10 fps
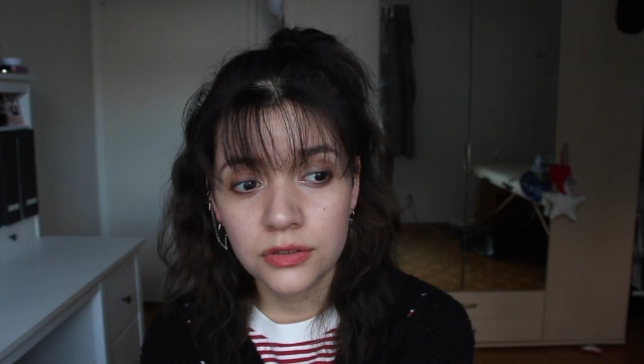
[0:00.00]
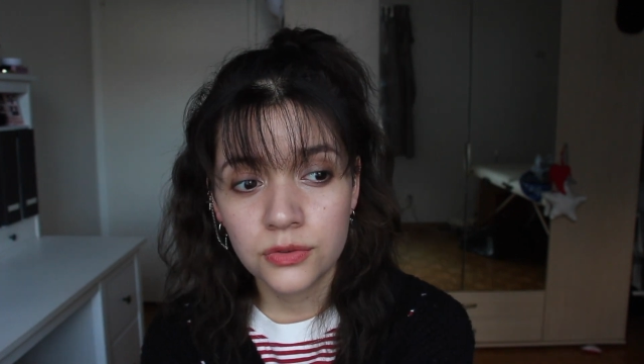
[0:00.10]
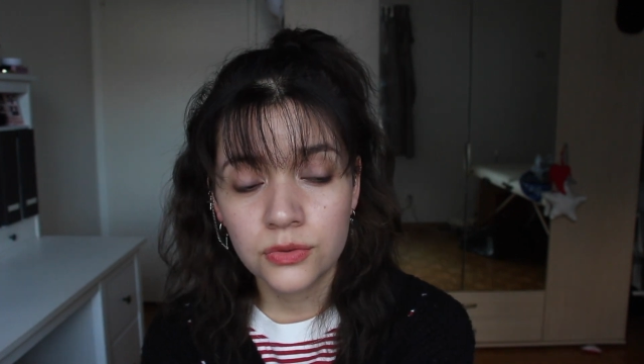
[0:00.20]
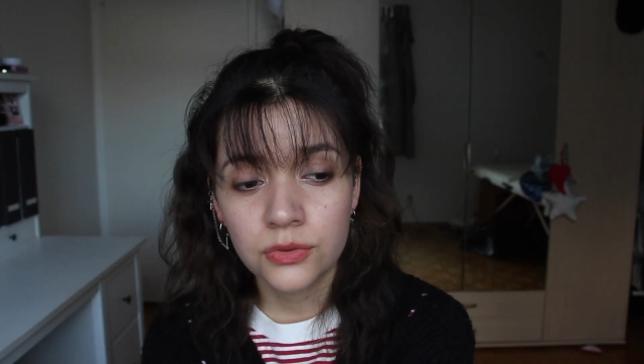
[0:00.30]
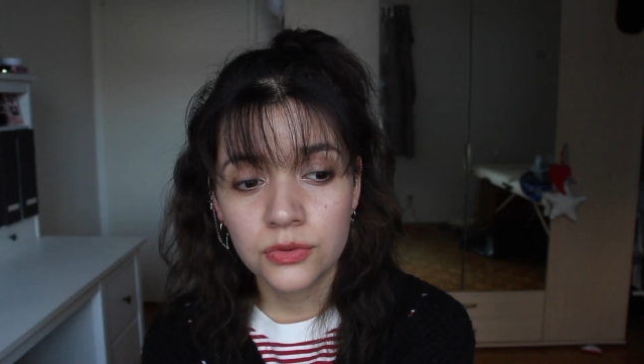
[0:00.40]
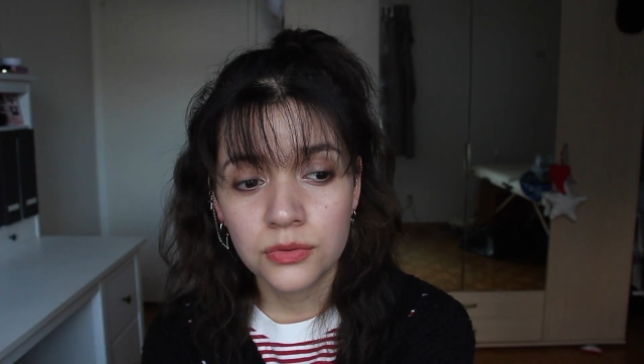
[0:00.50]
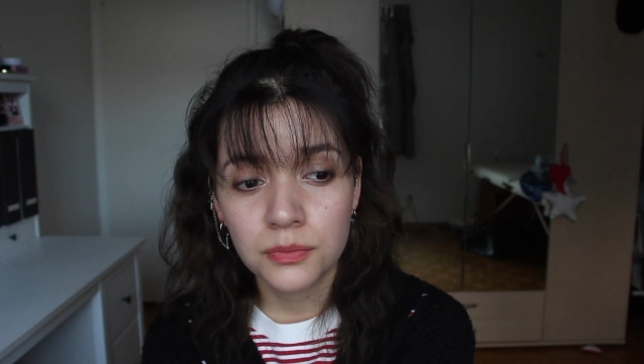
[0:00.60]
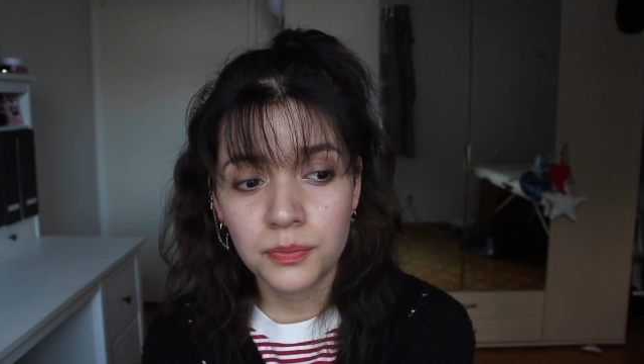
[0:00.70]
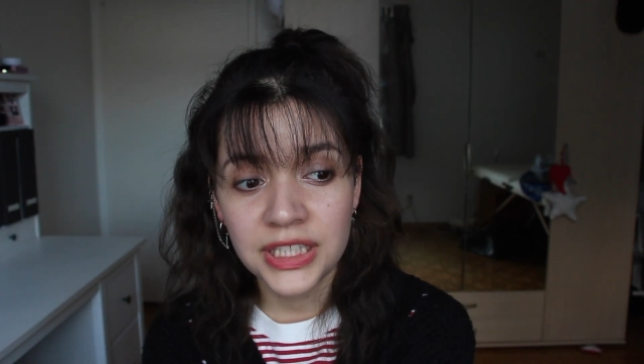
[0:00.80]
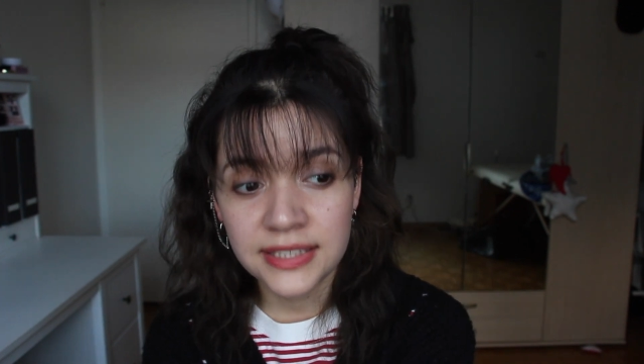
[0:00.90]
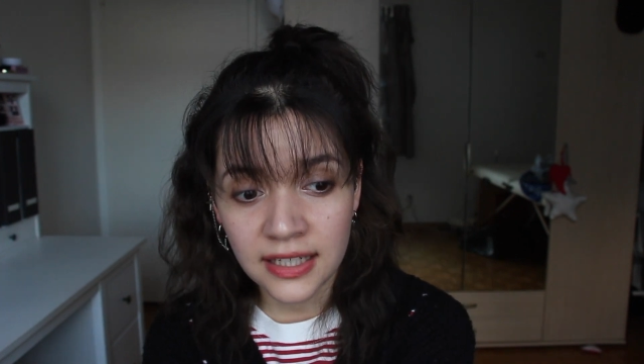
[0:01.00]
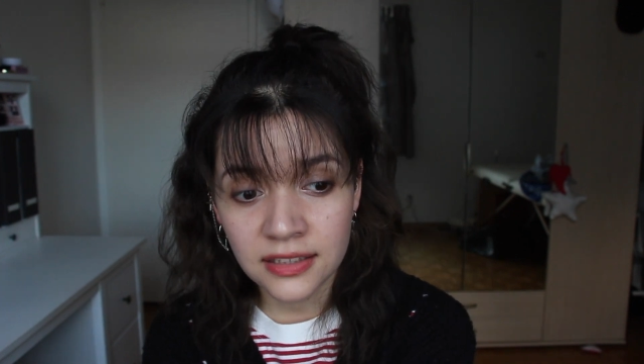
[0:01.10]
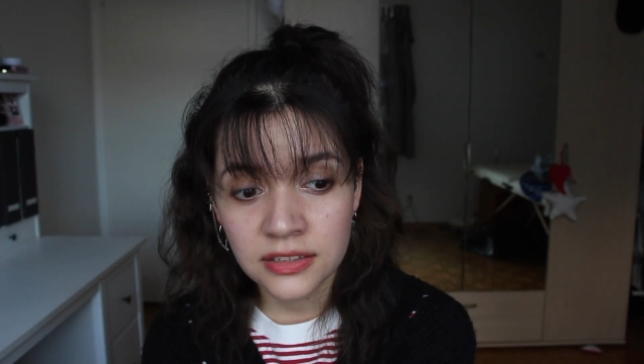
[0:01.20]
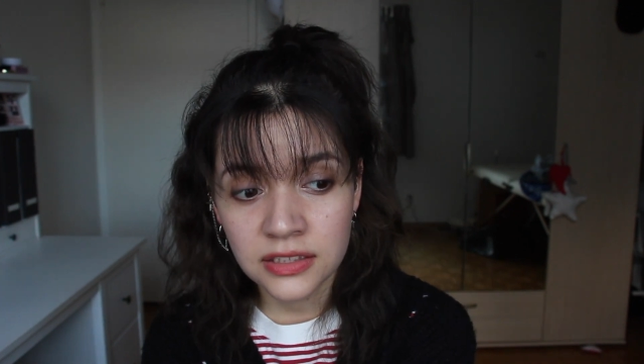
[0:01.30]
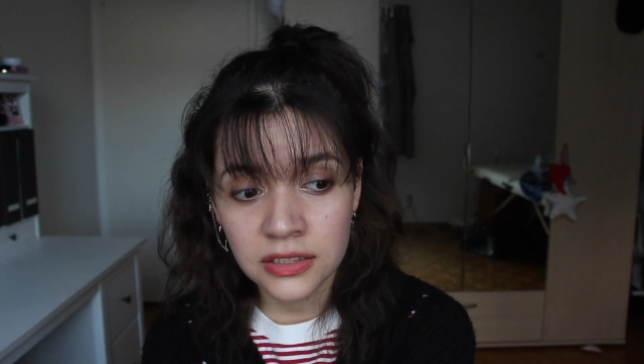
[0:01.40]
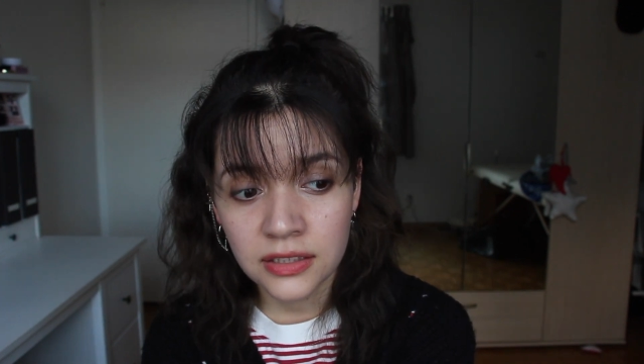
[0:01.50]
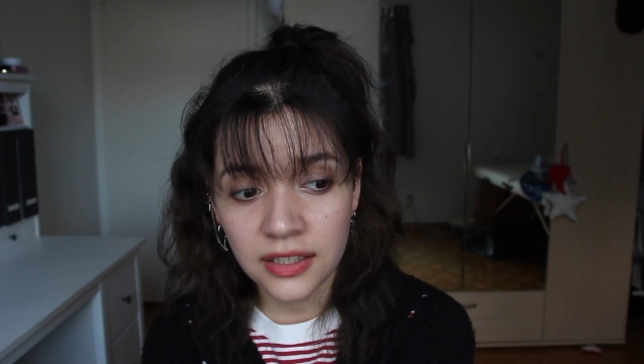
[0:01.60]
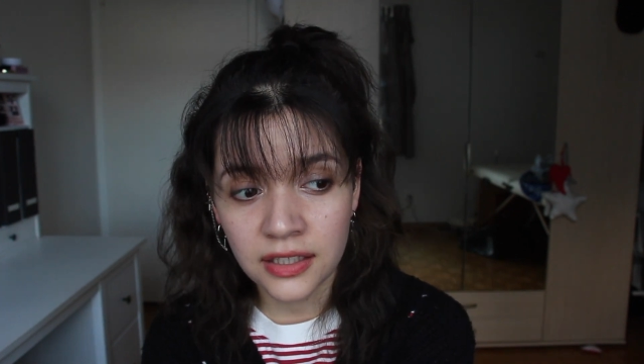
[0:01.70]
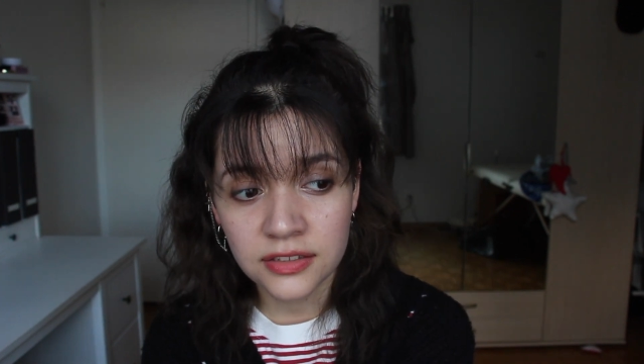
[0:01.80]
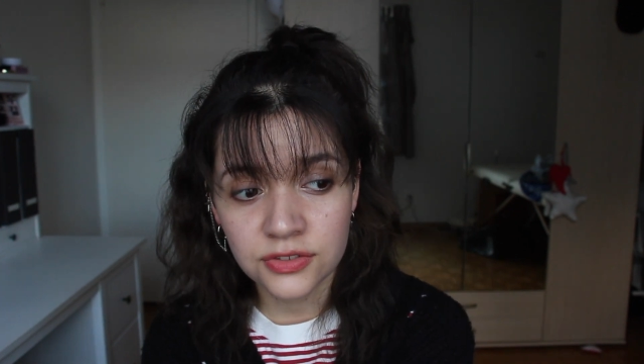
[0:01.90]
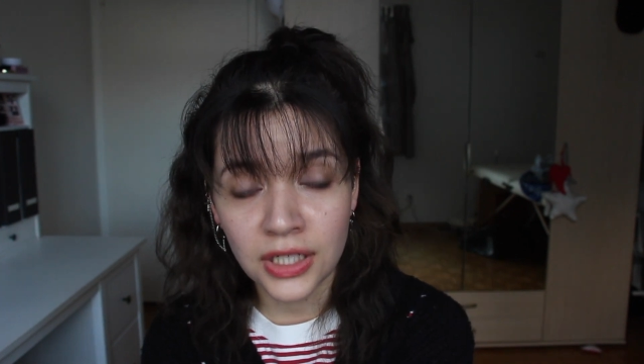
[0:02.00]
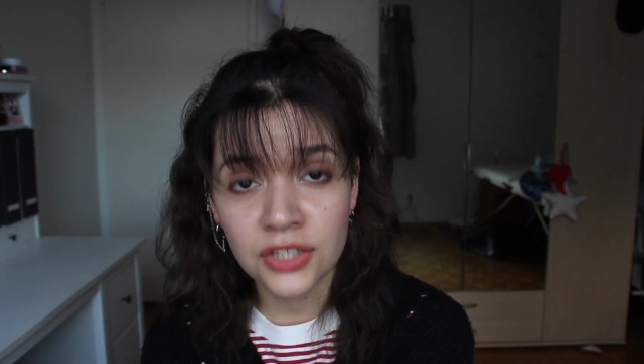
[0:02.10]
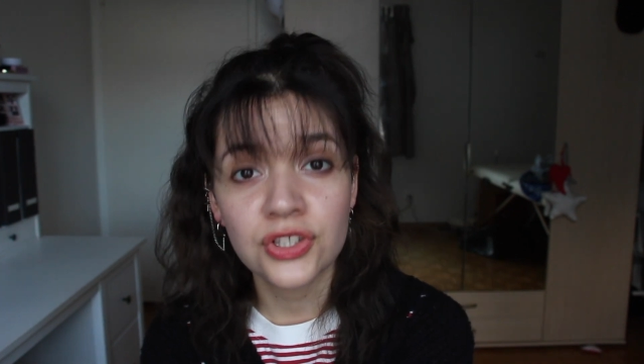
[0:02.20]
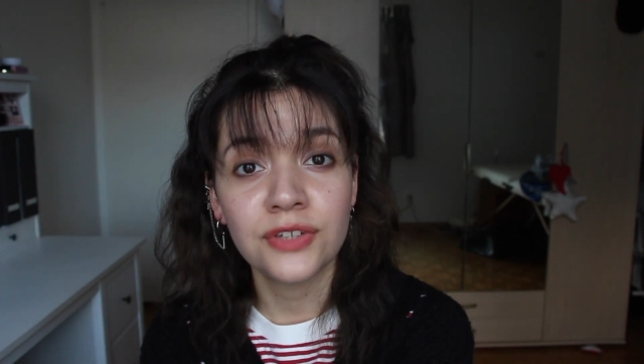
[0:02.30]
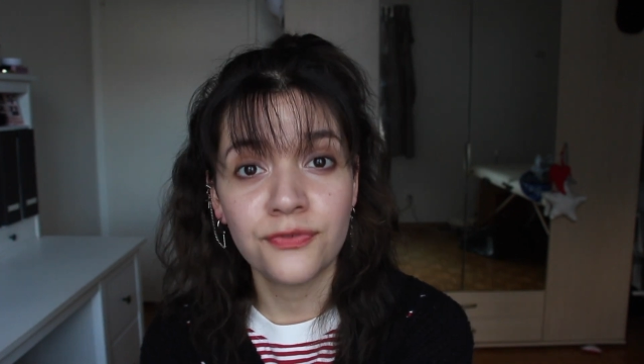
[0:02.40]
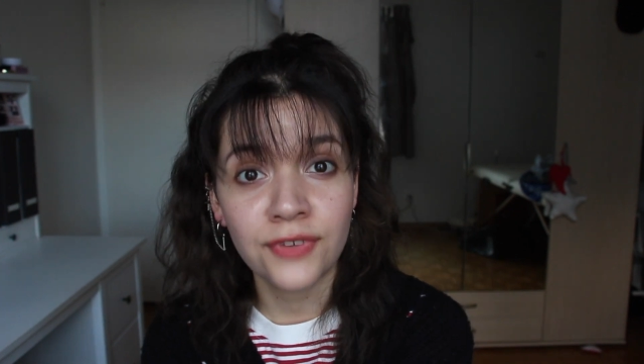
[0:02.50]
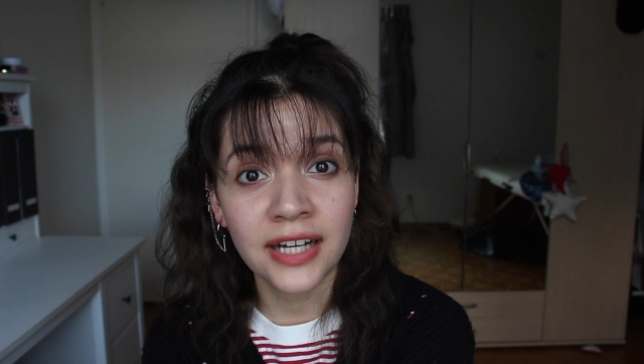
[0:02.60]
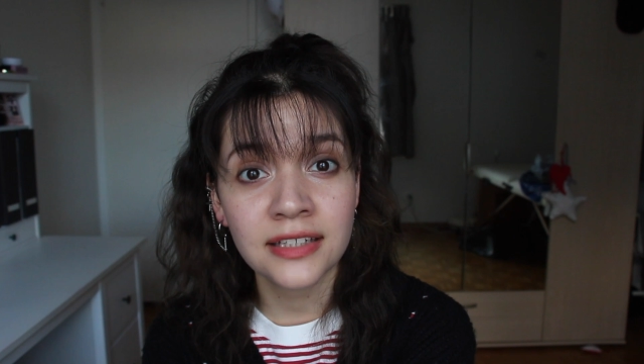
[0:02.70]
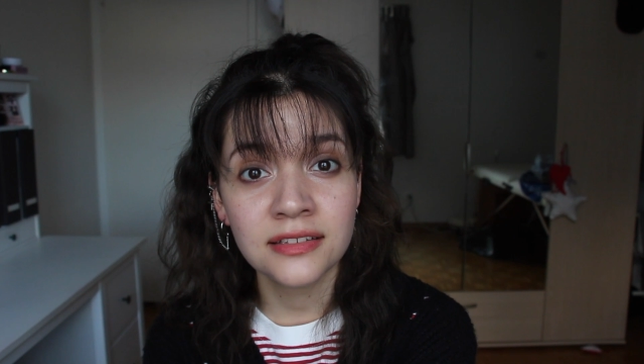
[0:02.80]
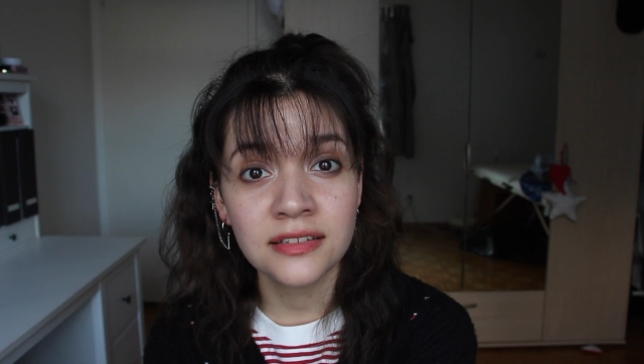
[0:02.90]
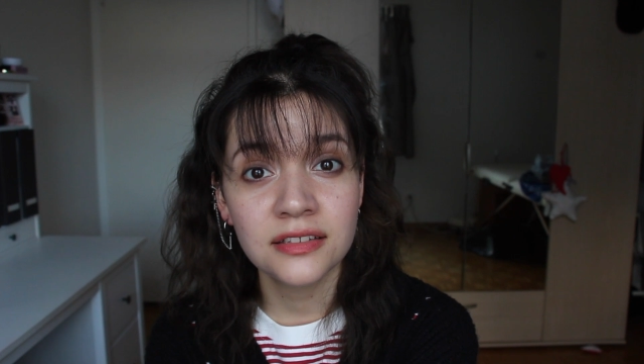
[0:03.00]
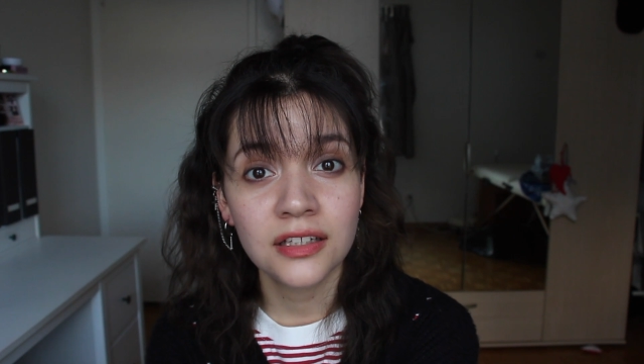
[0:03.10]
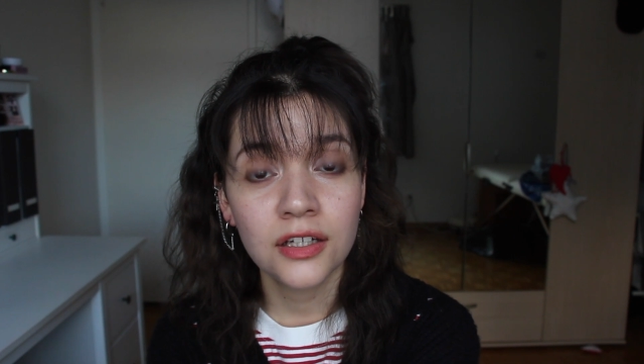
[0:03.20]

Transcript: to be talented is to actually find